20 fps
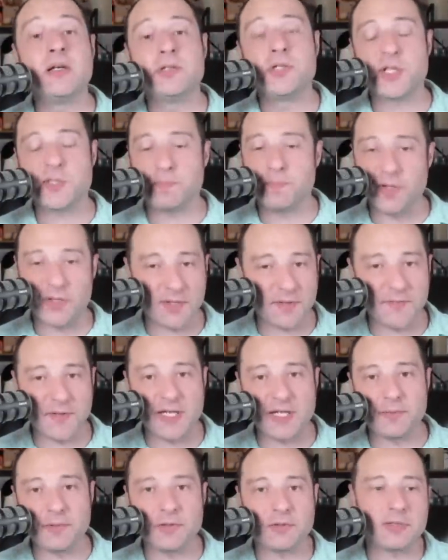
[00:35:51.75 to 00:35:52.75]
just book
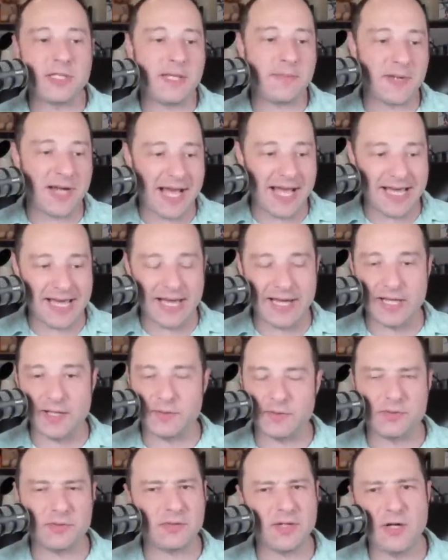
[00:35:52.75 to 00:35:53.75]
refundable. Keep an eye on it.